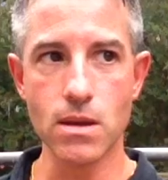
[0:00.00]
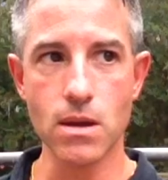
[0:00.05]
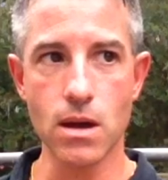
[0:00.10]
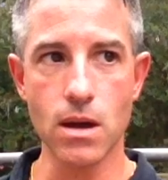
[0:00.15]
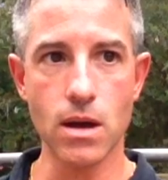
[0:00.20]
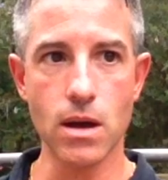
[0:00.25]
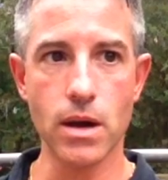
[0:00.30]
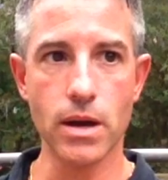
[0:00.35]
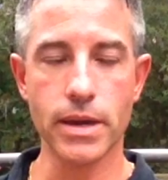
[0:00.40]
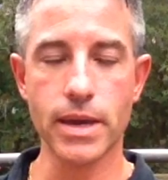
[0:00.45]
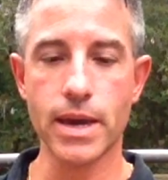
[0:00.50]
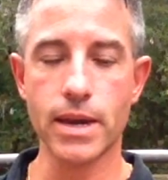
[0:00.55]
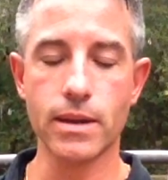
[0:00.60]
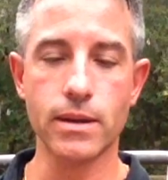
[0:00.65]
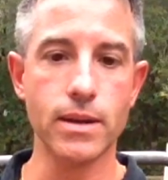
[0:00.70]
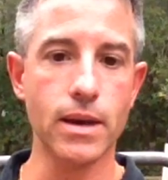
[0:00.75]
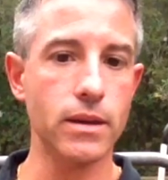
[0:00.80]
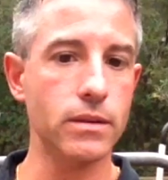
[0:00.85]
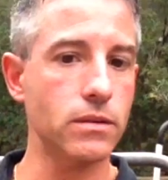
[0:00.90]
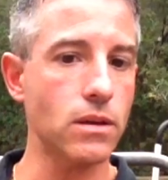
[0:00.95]

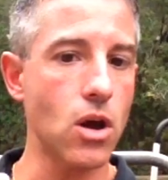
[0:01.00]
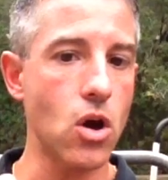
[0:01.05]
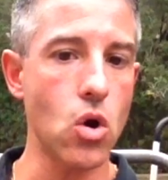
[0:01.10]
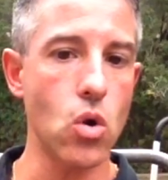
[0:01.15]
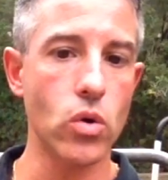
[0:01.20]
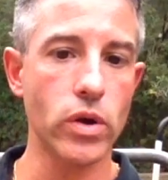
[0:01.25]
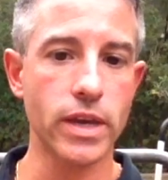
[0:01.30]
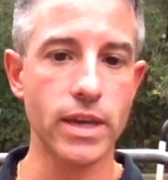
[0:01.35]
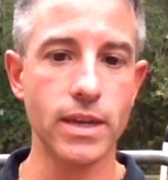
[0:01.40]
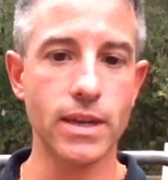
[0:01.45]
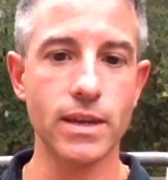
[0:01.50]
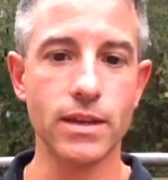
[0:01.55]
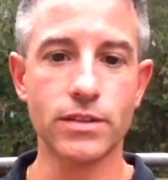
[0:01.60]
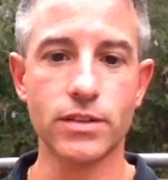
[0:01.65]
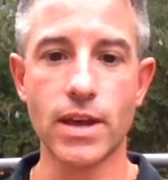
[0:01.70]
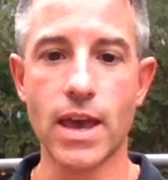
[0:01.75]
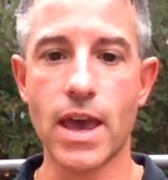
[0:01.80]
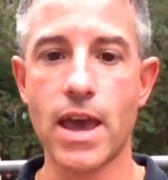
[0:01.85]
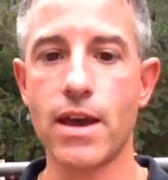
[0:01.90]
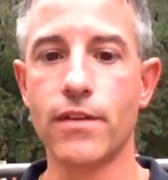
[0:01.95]
Getting nice
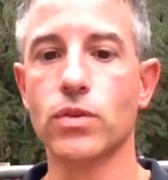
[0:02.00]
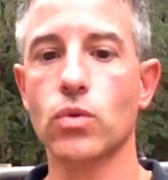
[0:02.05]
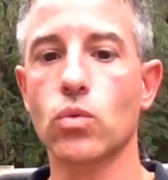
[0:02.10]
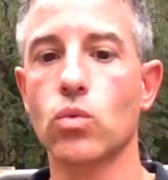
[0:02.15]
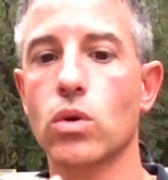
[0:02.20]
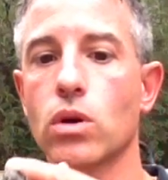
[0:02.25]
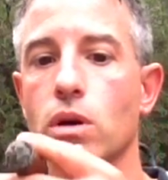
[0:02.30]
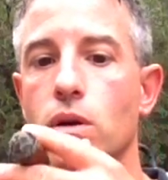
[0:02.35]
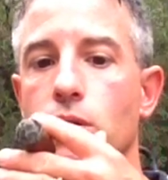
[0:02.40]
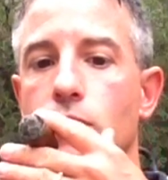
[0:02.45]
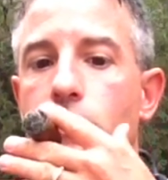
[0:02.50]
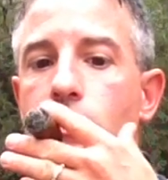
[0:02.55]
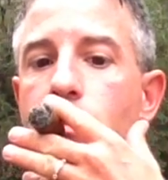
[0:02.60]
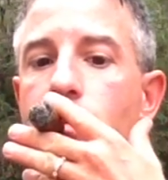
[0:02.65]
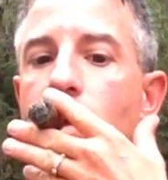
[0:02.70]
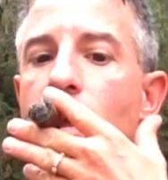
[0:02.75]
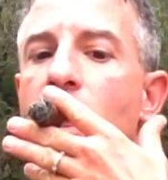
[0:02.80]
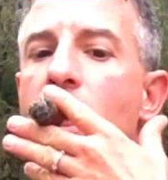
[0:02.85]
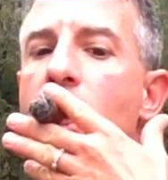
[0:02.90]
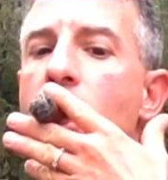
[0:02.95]
oakiness afterwards.